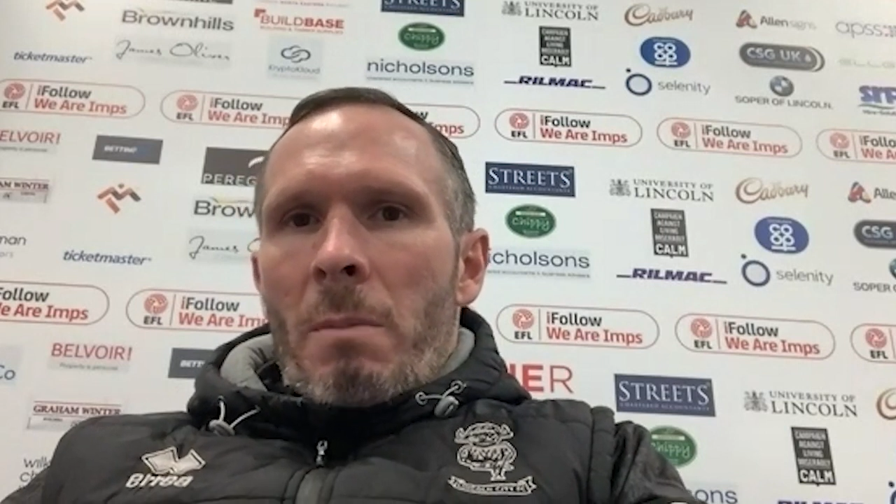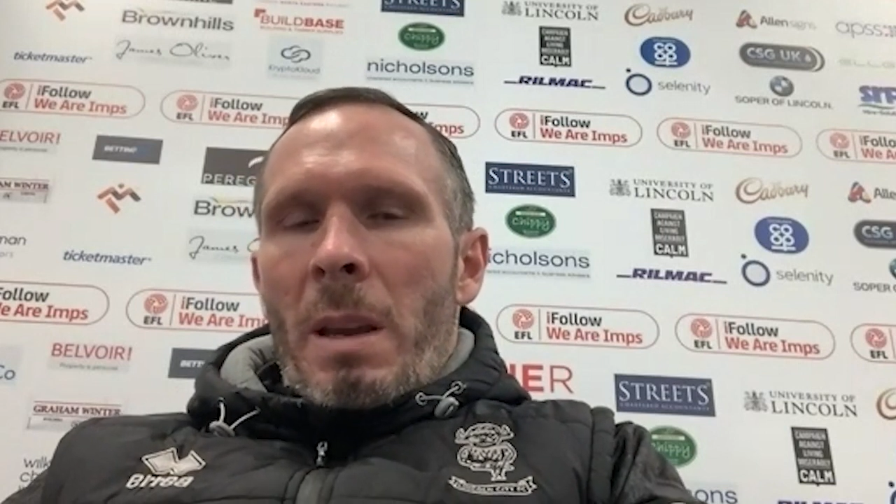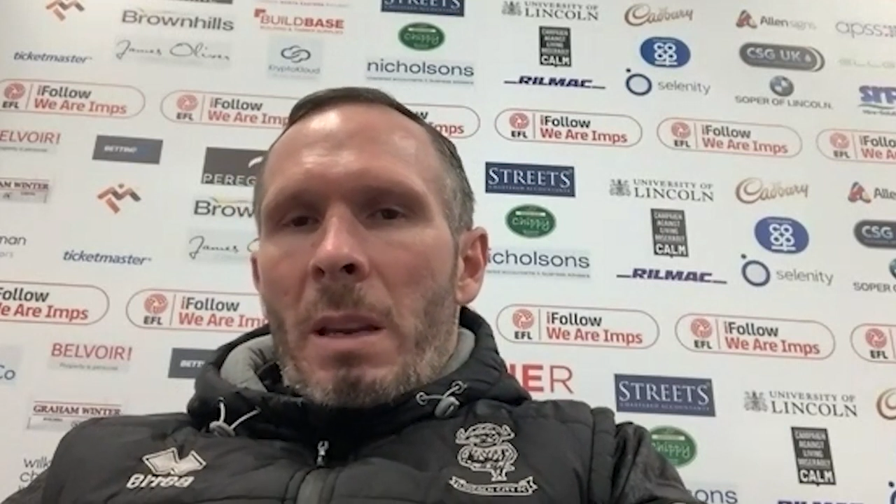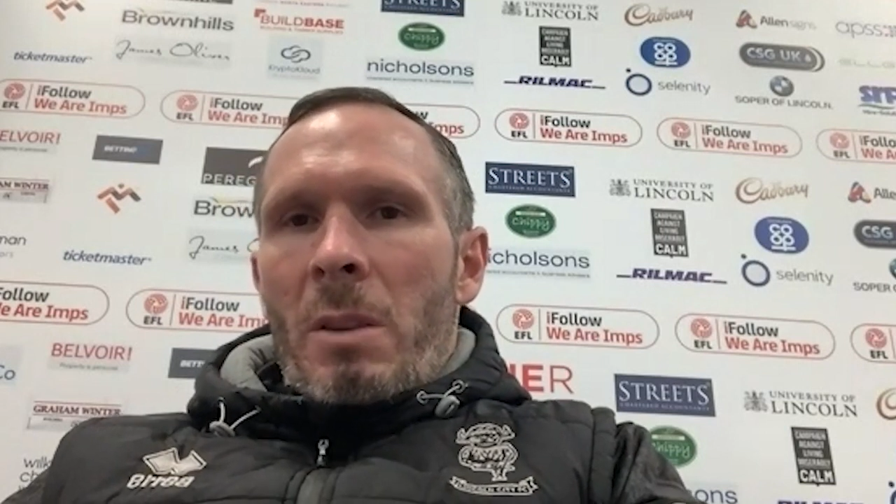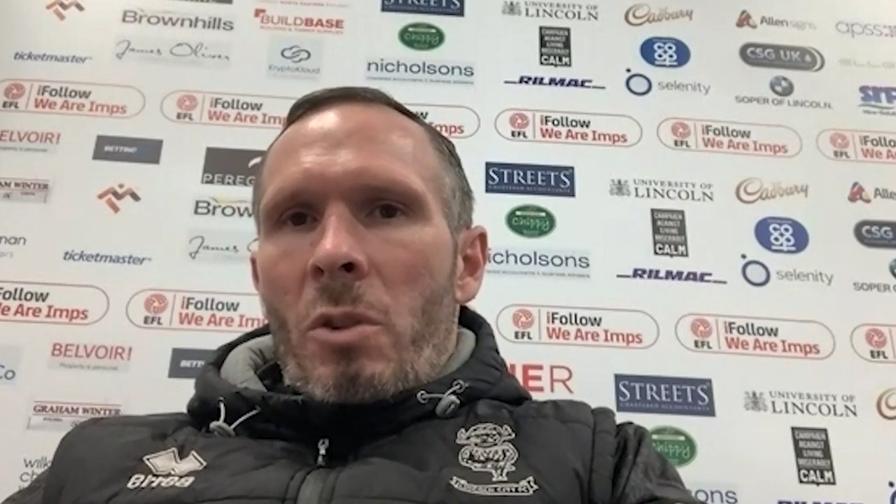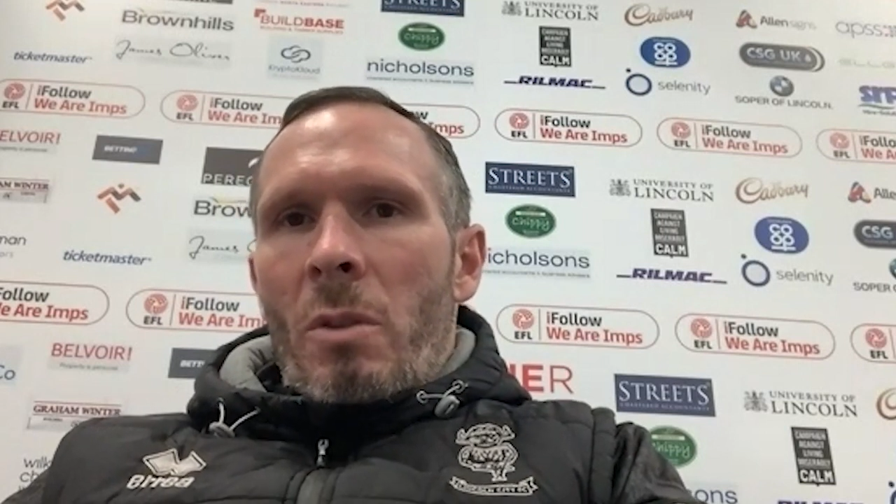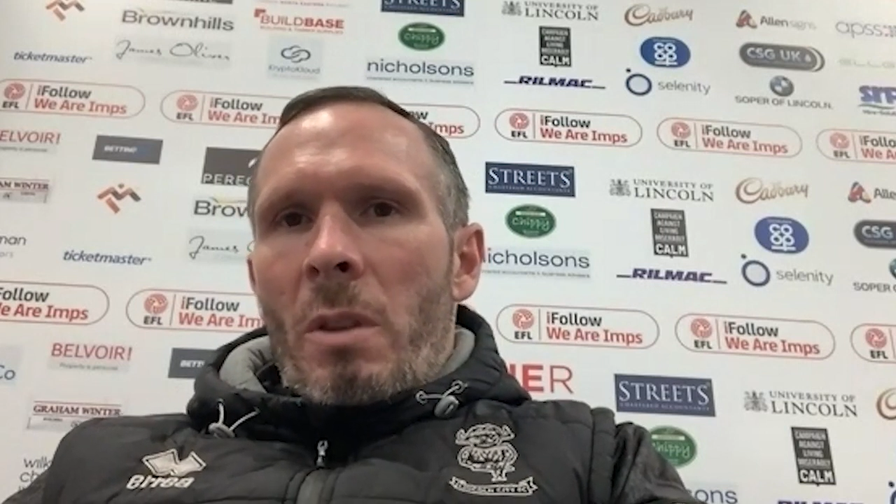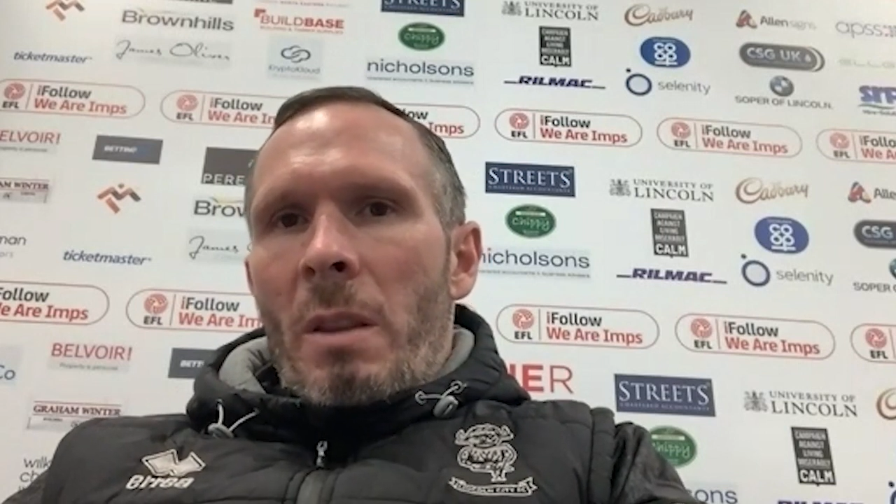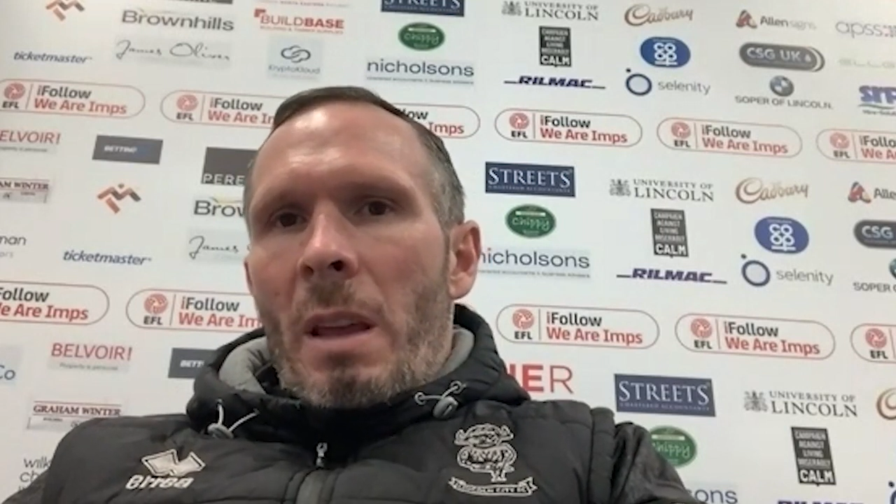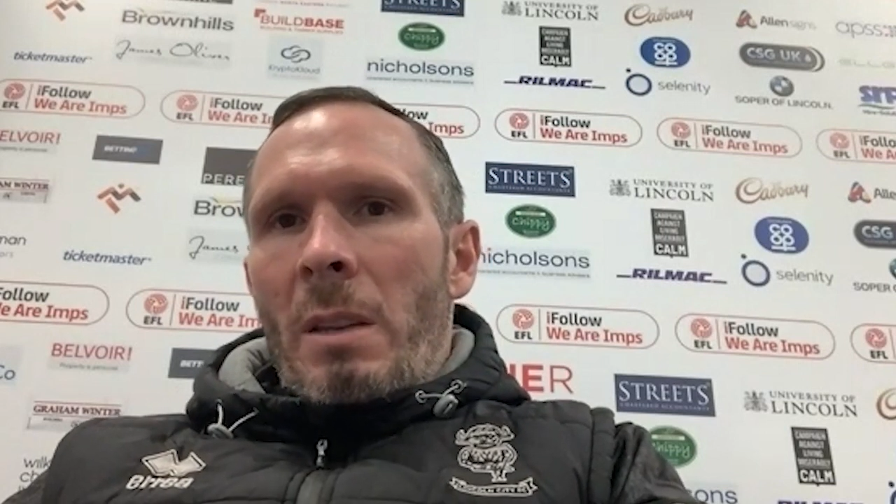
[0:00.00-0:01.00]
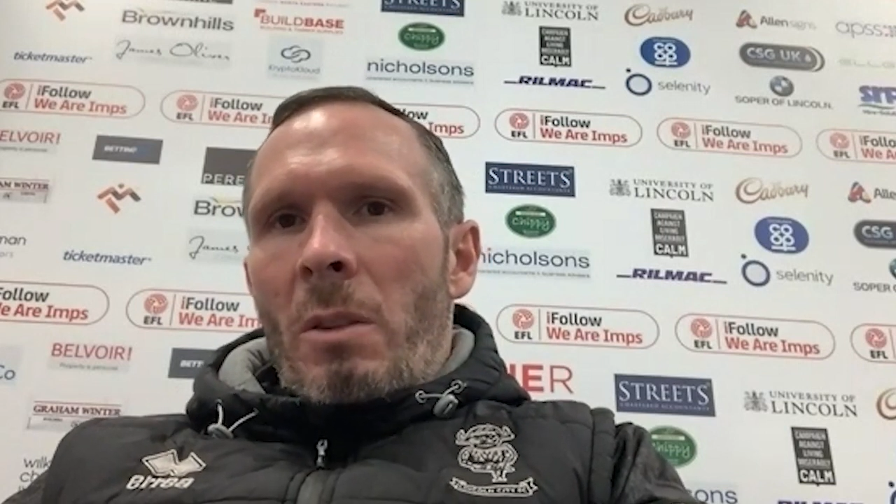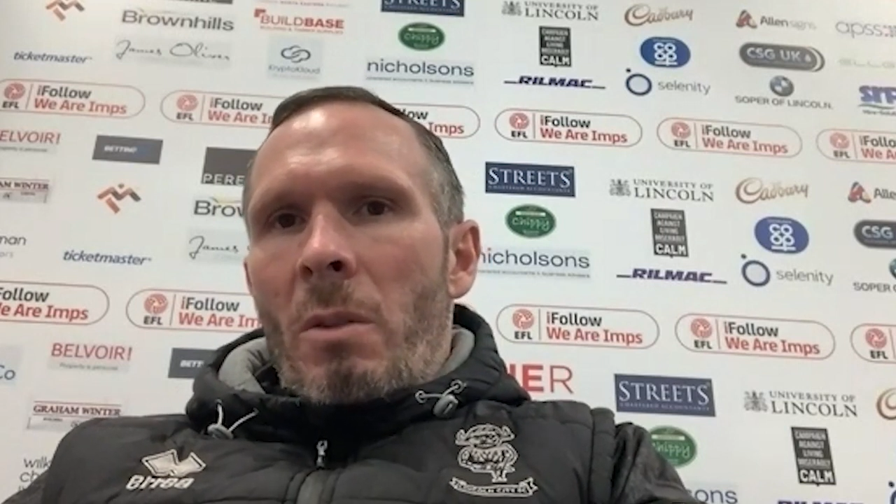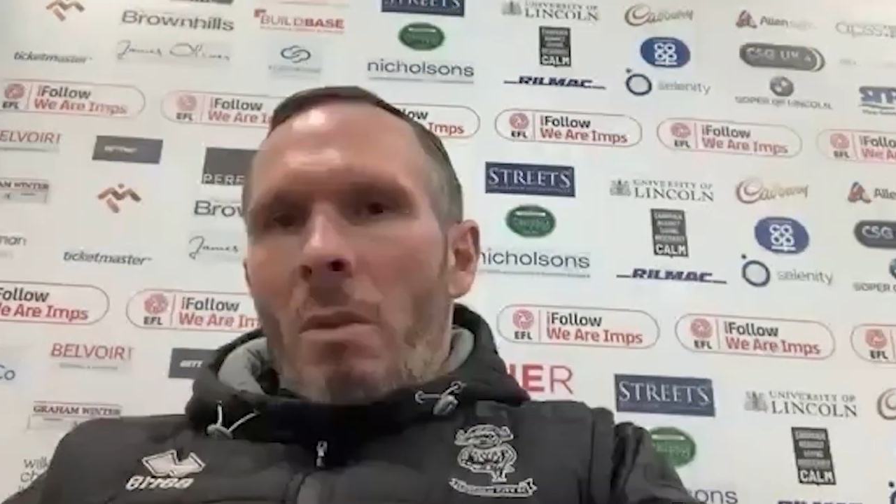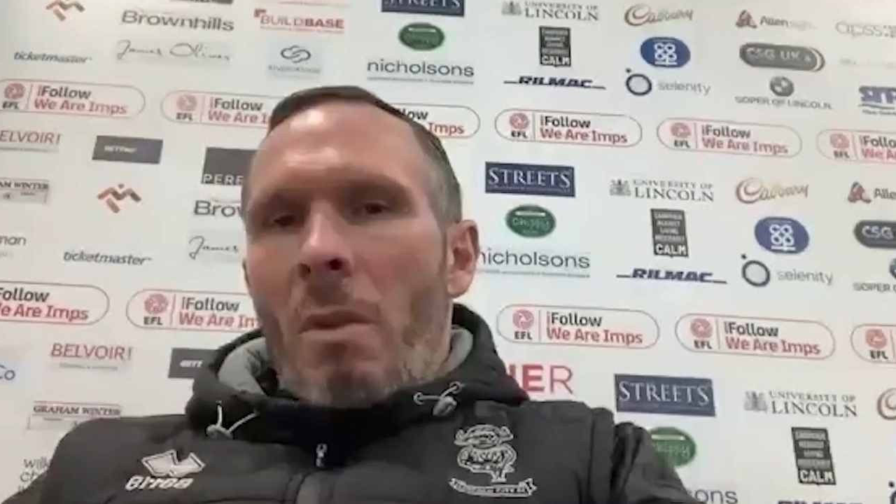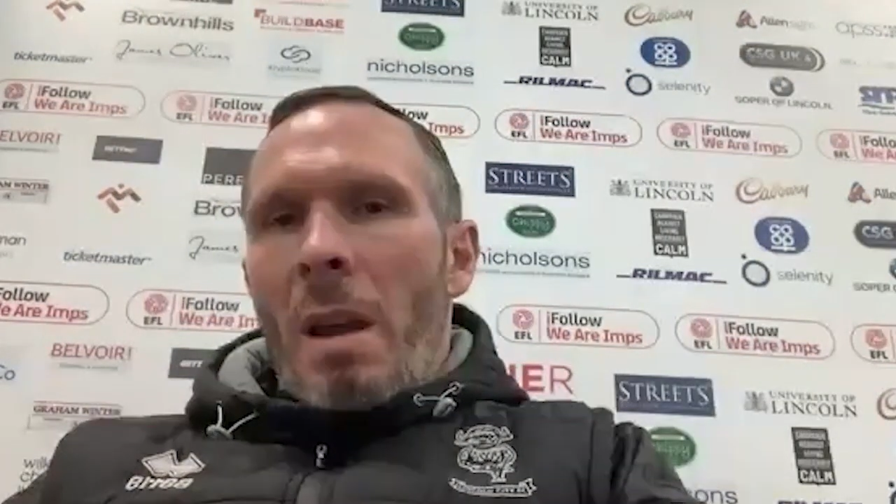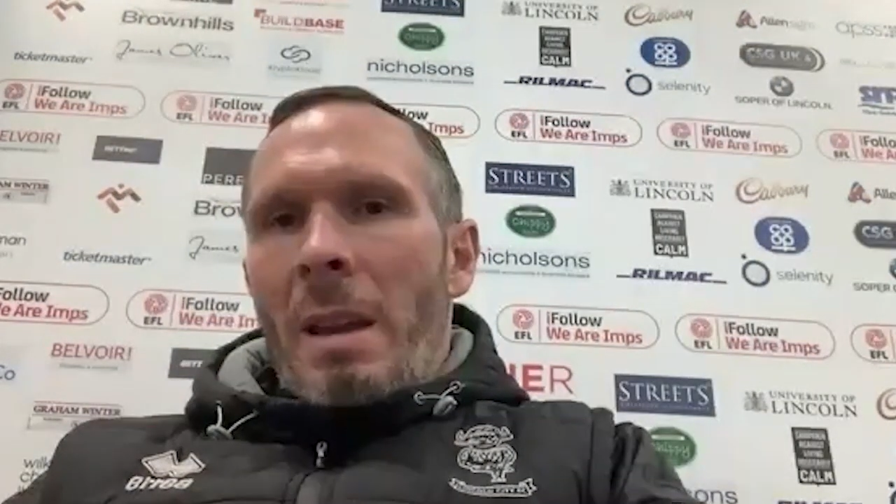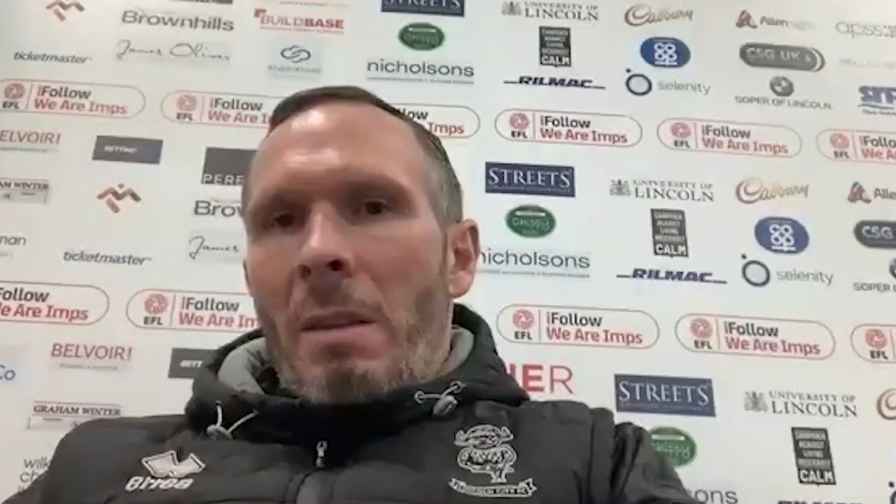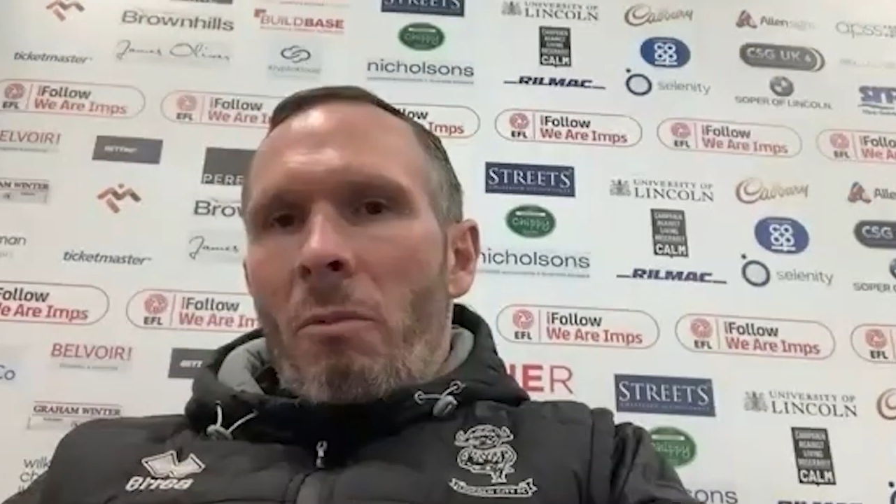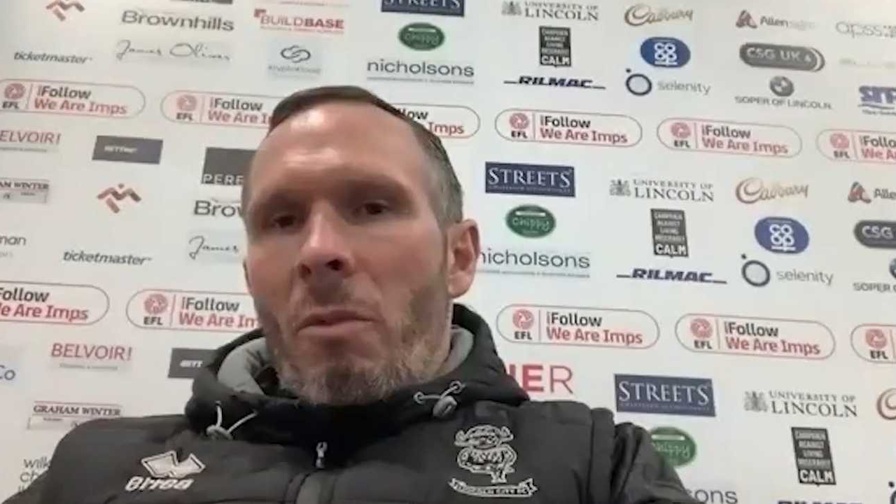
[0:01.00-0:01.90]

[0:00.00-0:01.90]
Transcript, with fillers: making sure that they do the right